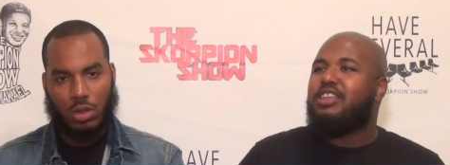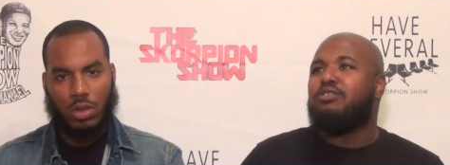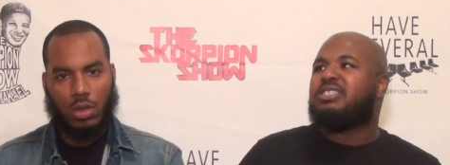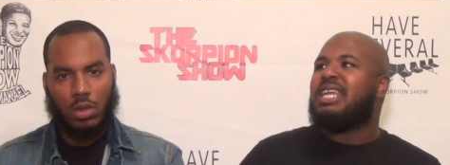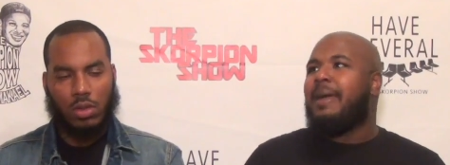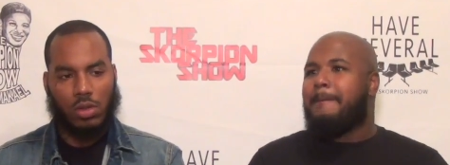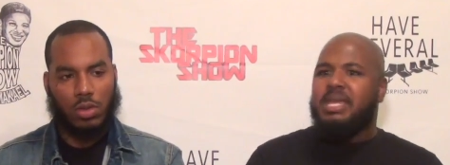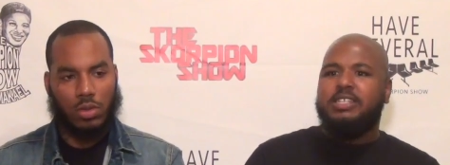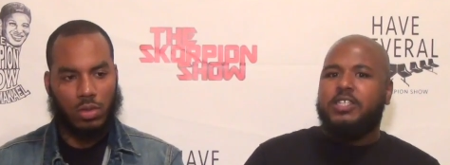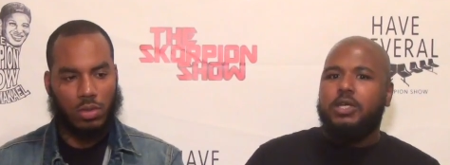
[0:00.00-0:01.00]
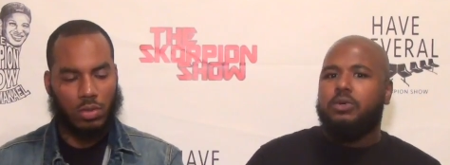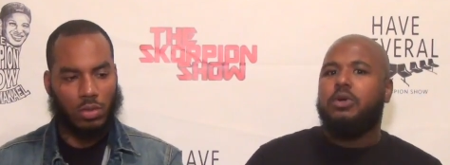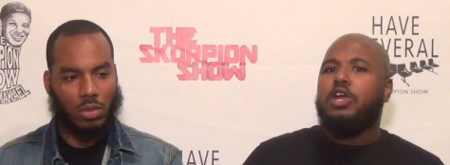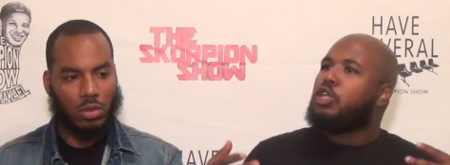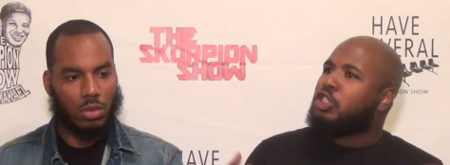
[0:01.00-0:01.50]
Speaker 1: and you said me
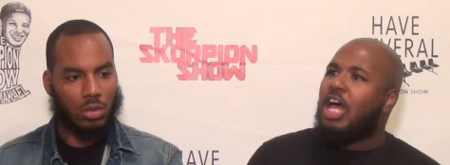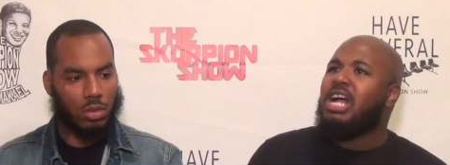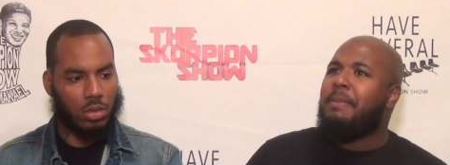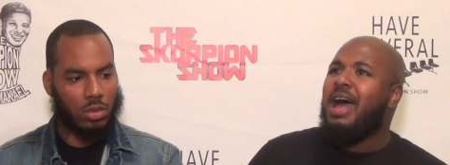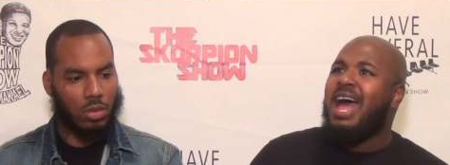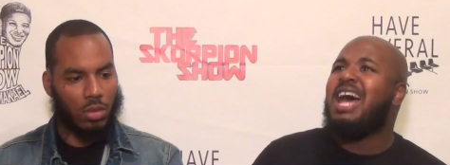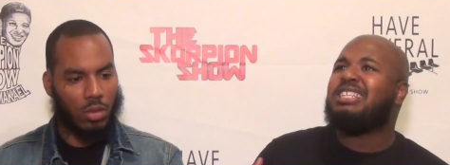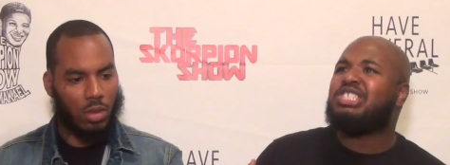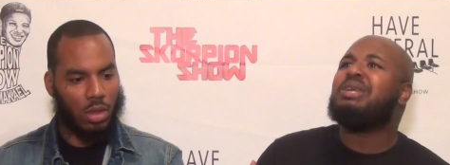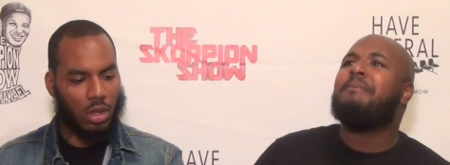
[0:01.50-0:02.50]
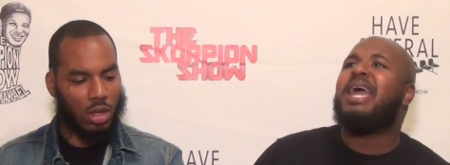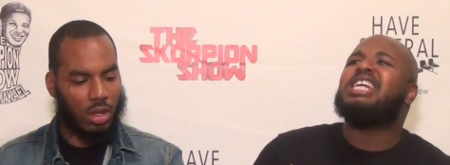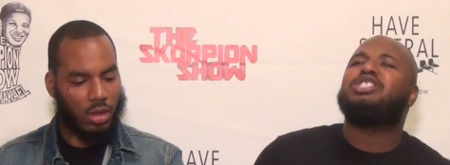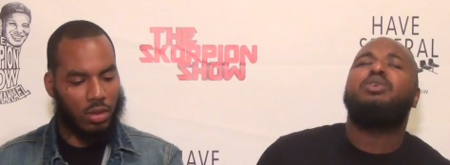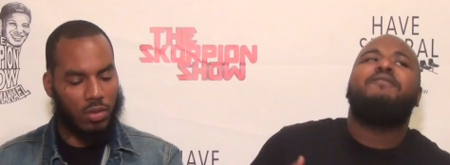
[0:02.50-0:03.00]
too. Talk about how she
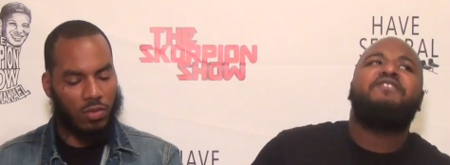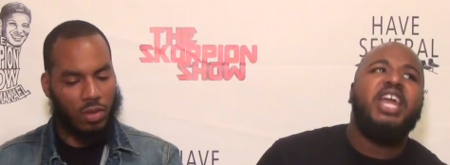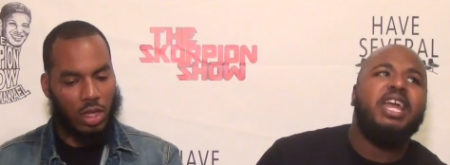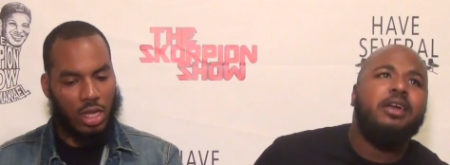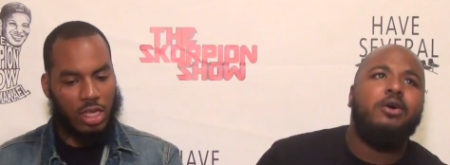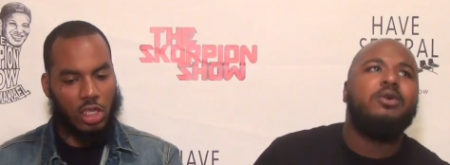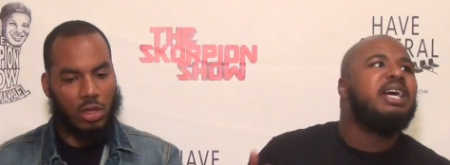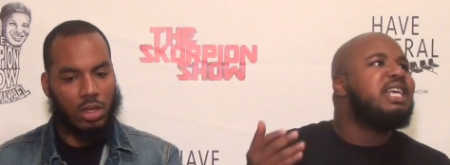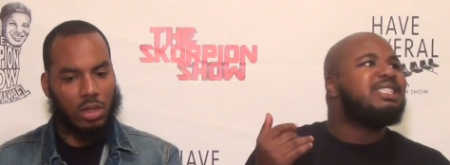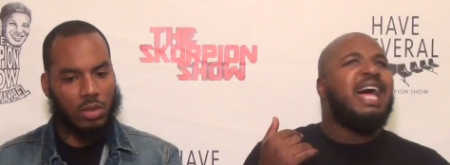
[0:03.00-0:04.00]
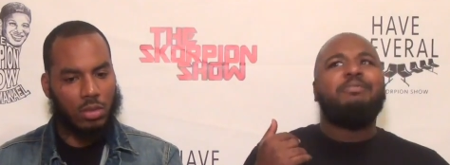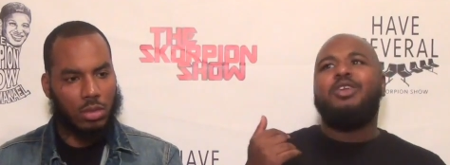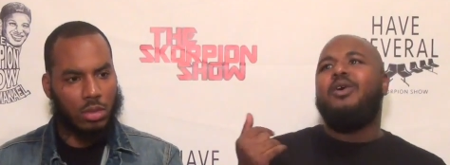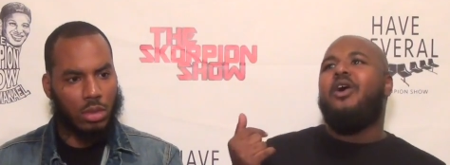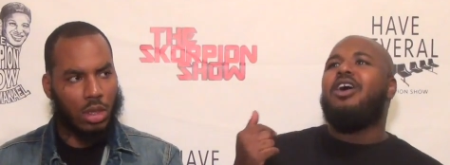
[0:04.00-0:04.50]
made you feel. Stop
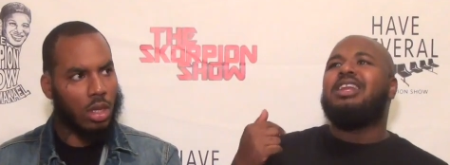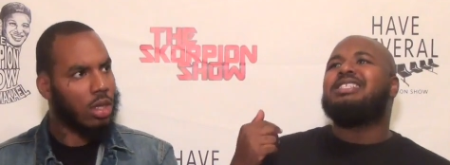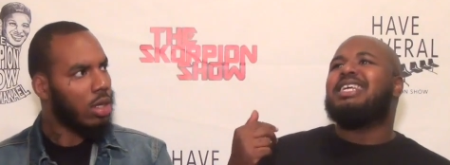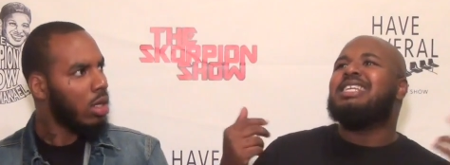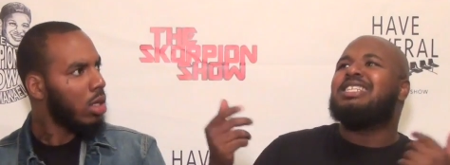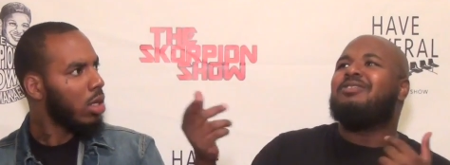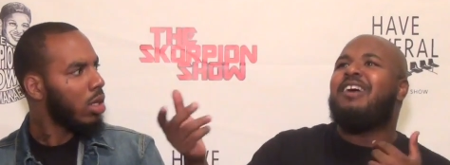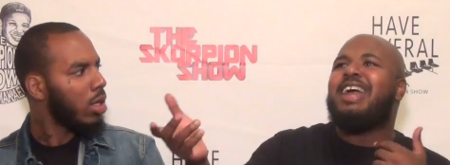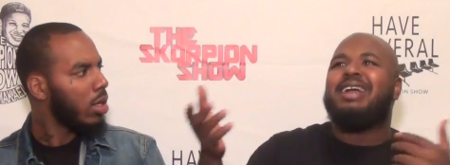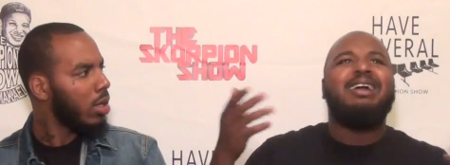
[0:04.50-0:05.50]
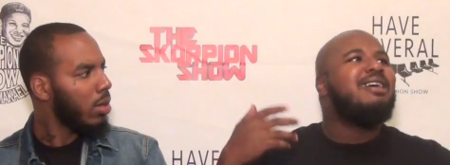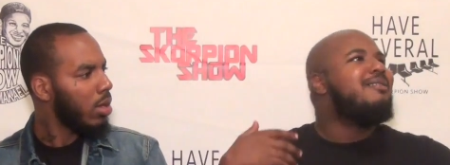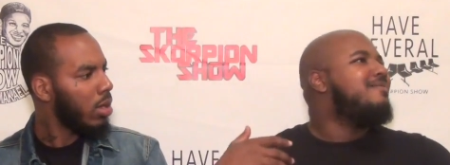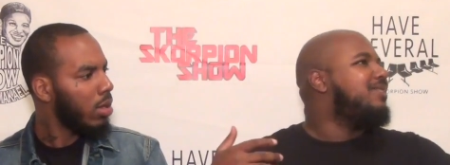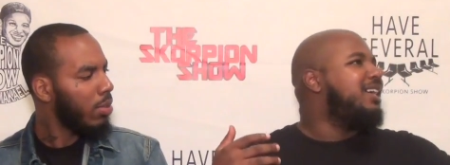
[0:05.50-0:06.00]
doing all this indirect
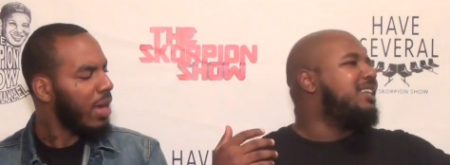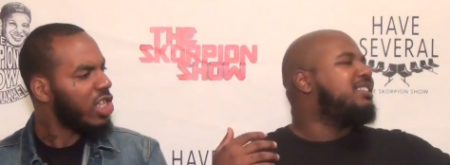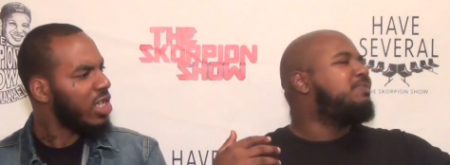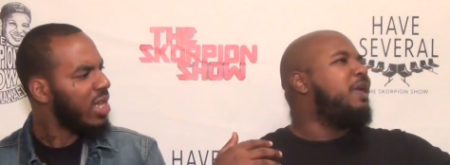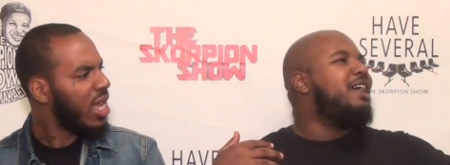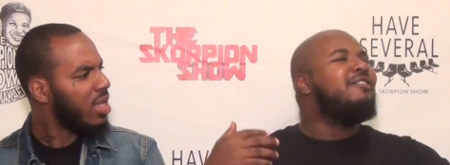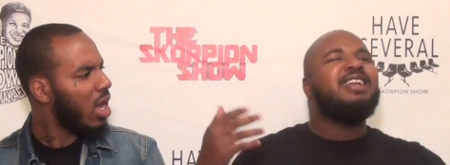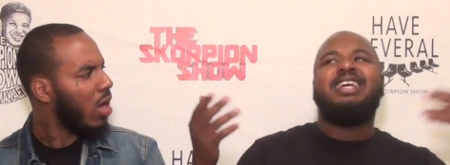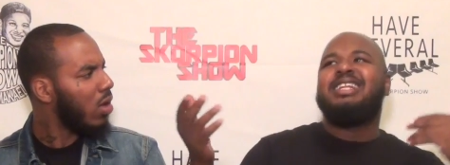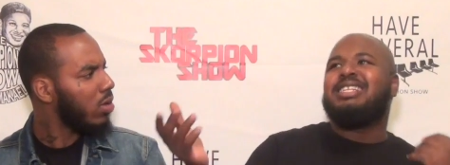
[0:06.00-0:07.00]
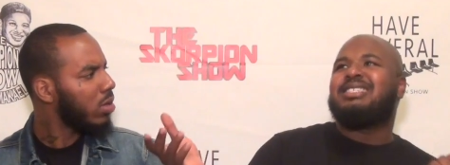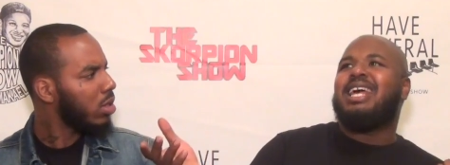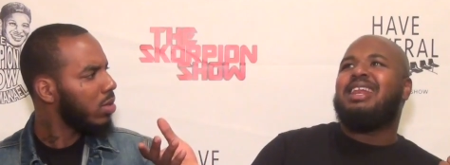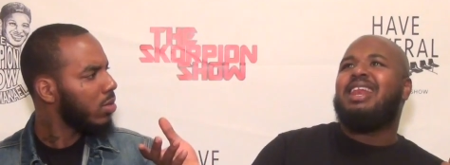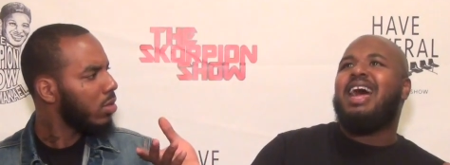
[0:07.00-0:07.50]
Speaker 2: and so the spirit and the
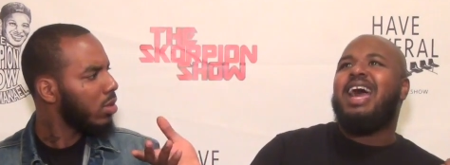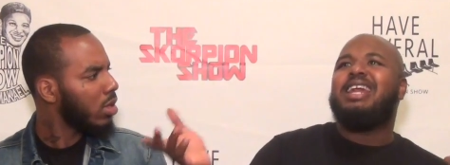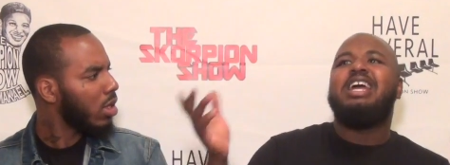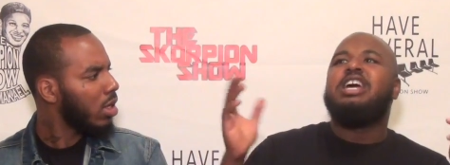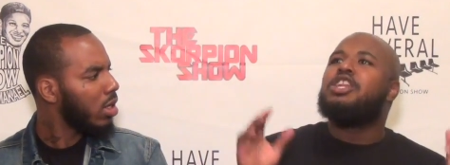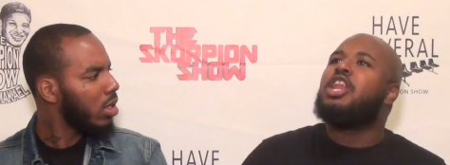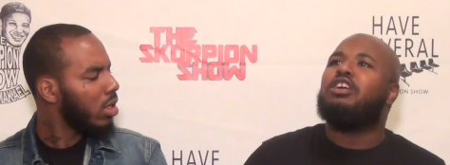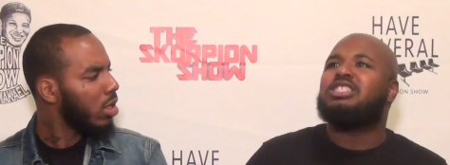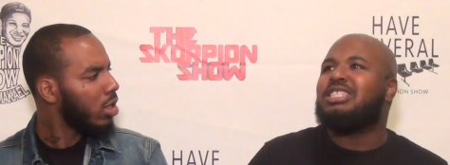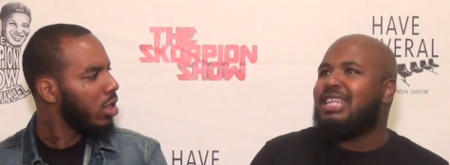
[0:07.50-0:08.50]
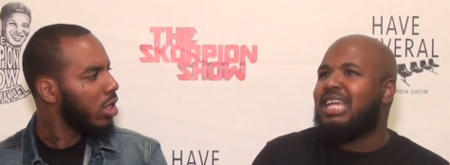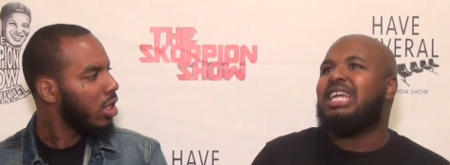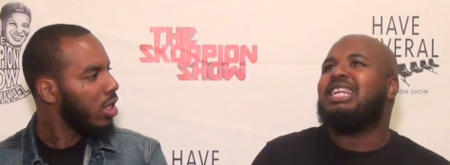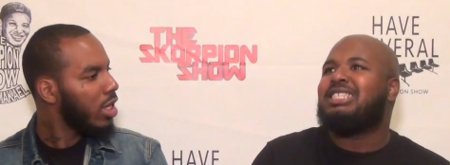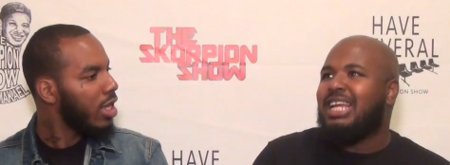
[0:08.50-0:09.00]
Speaker 1: sunlight. No, she didn't
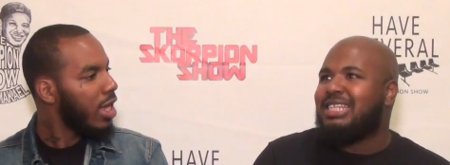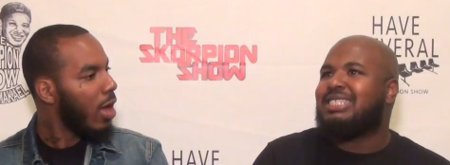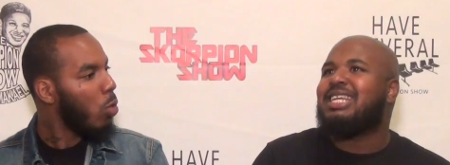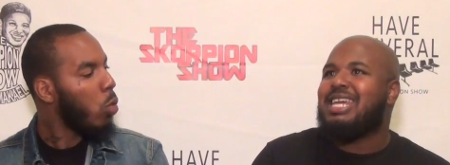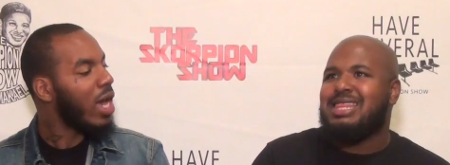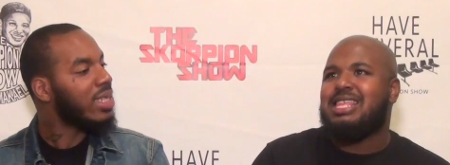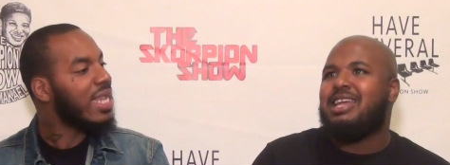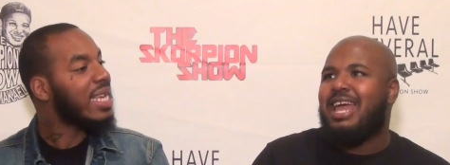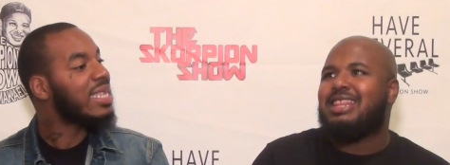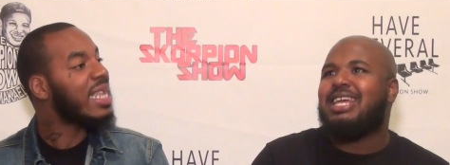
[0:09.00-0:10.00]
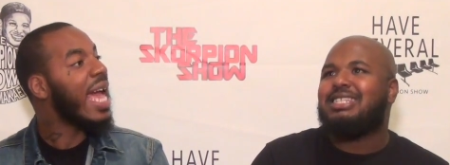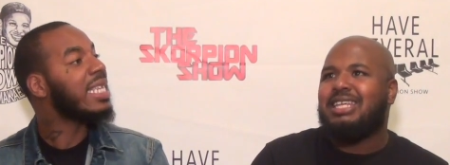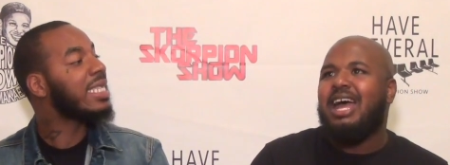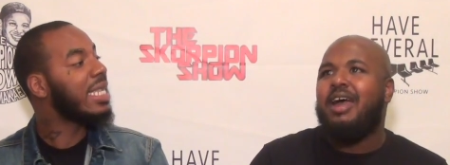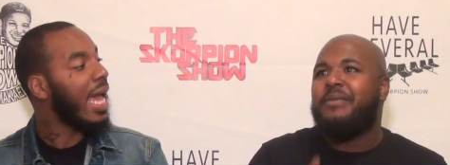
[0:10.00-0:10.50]
get a chance to get Once it they at sat that
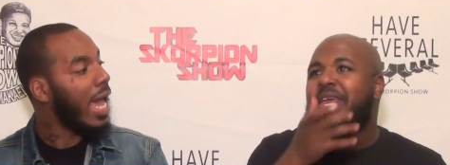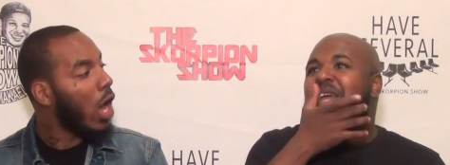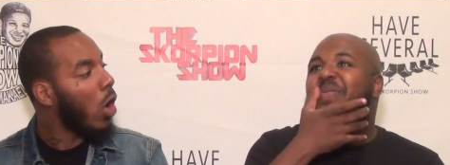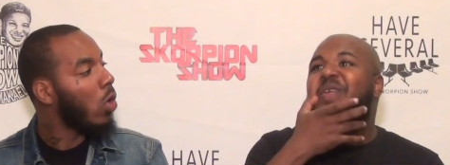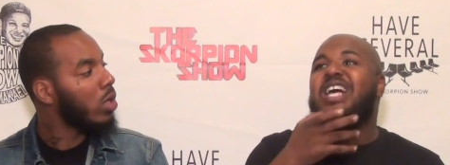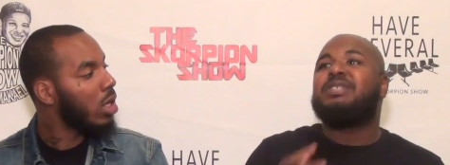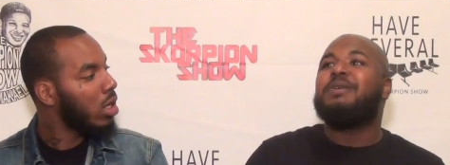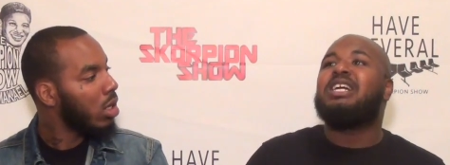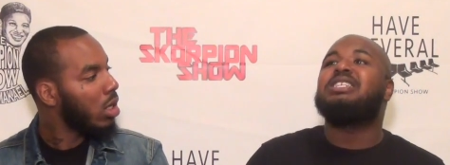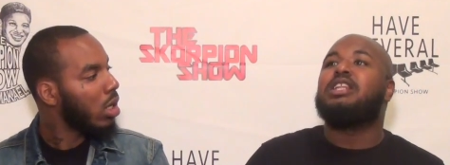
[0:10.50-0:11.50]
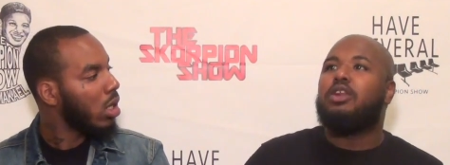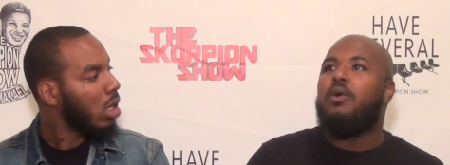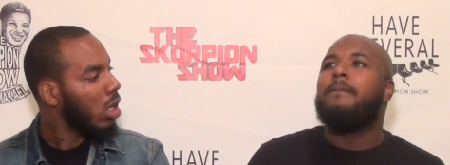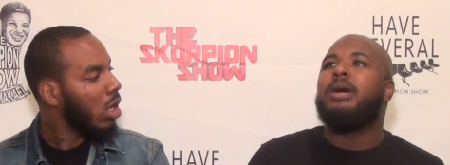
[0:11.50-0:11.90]
time. Down. That's because little